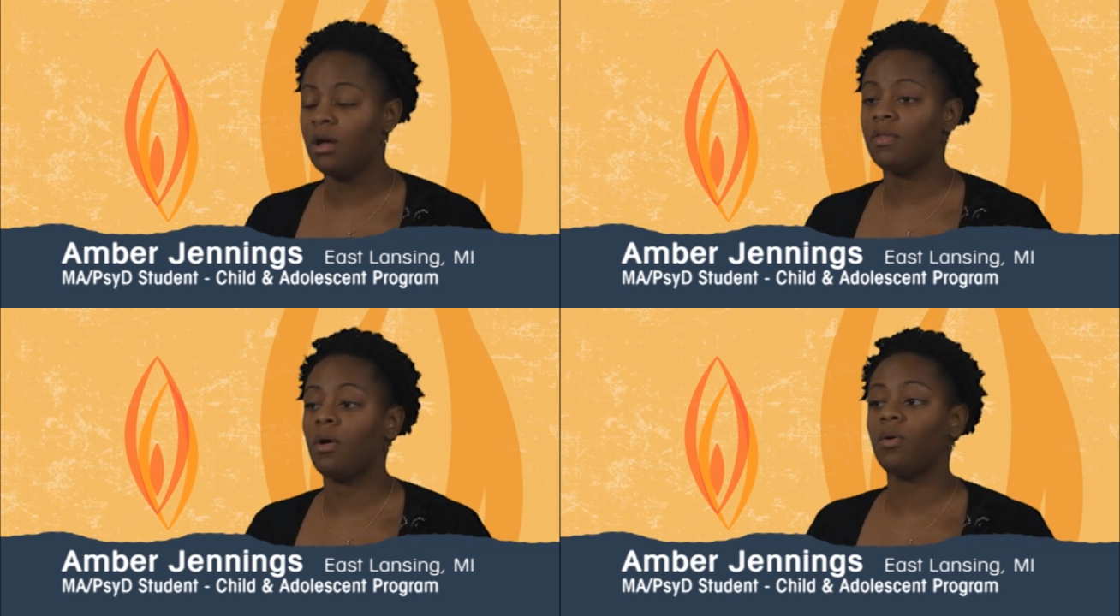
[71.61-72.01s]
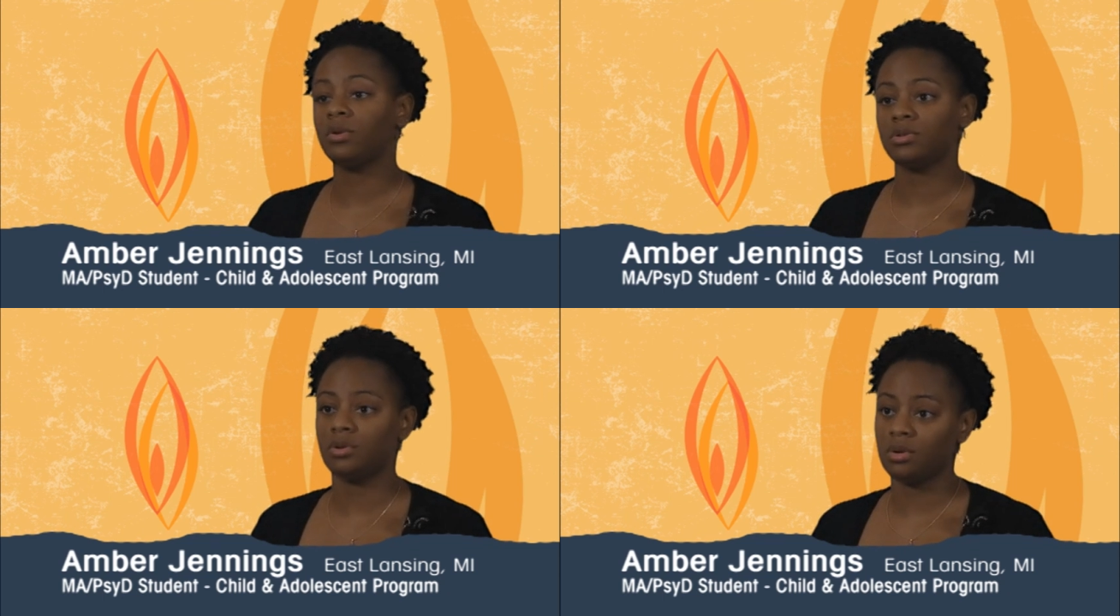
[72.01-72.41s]
The
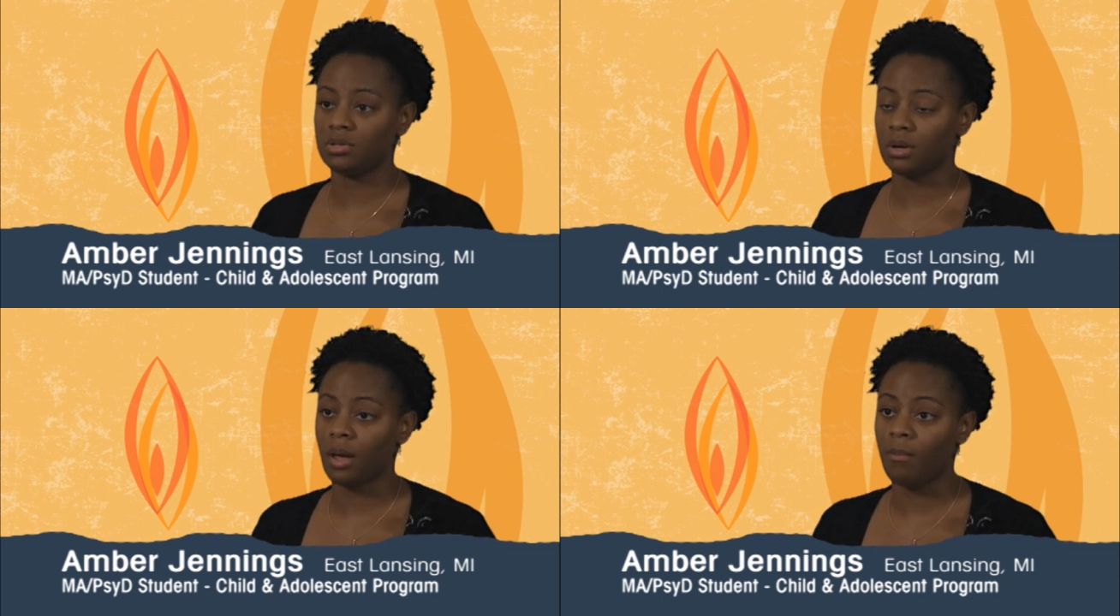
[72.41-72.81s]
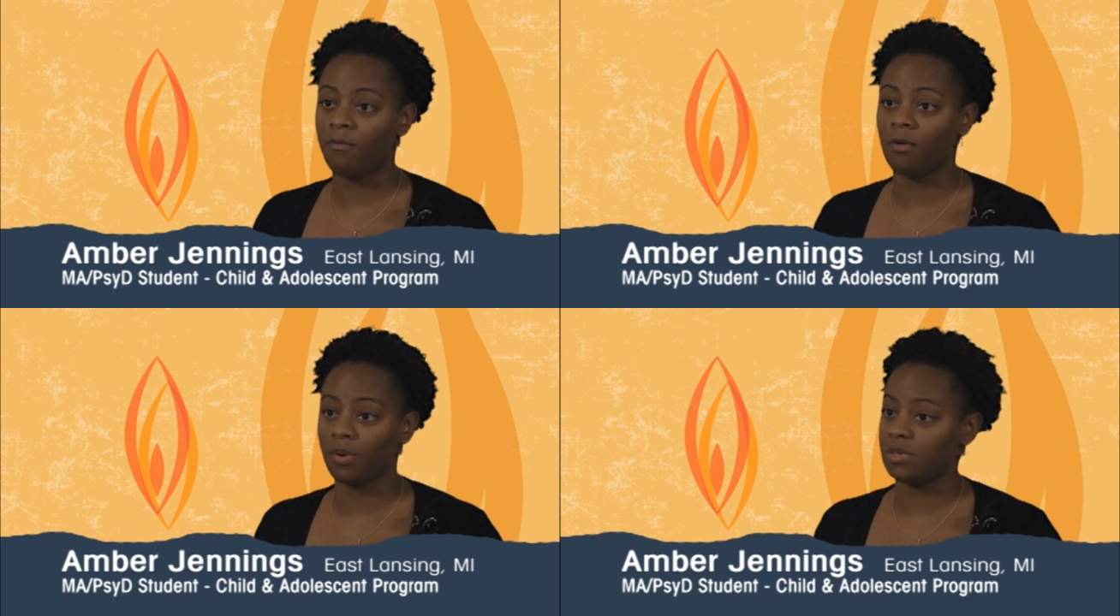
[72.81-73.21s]
older students are
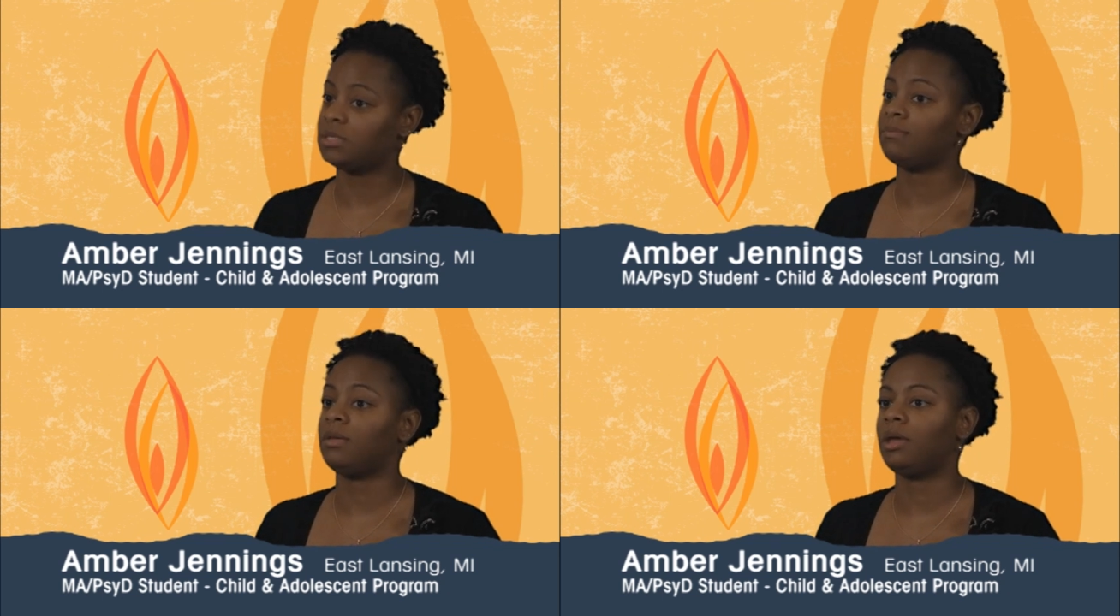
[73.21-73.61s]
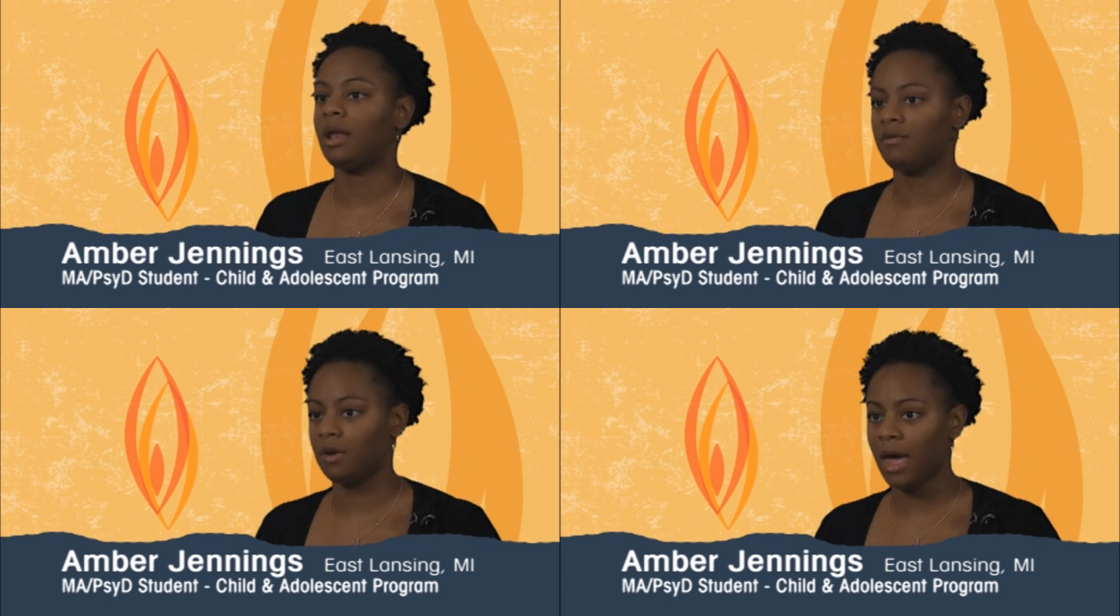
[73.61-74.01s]
helpful, which is something you
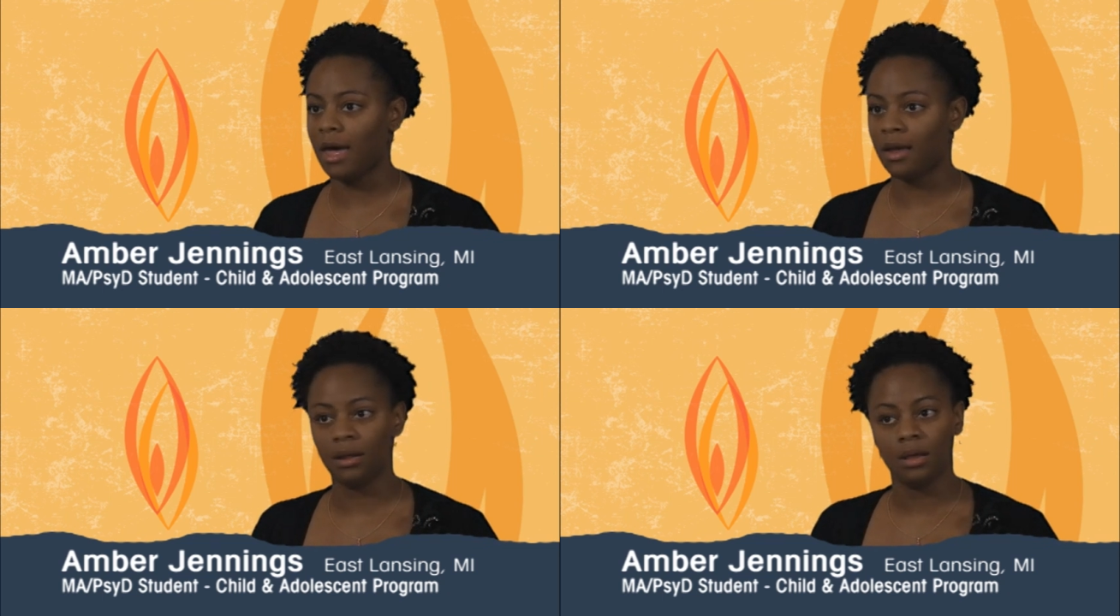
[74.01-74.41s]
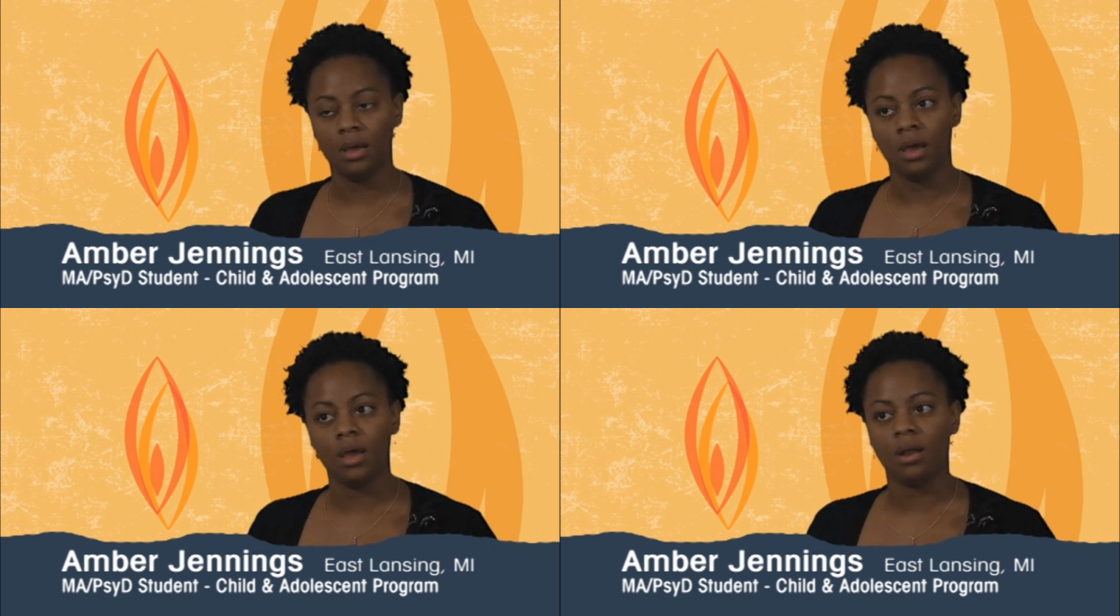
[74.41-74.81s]
never had in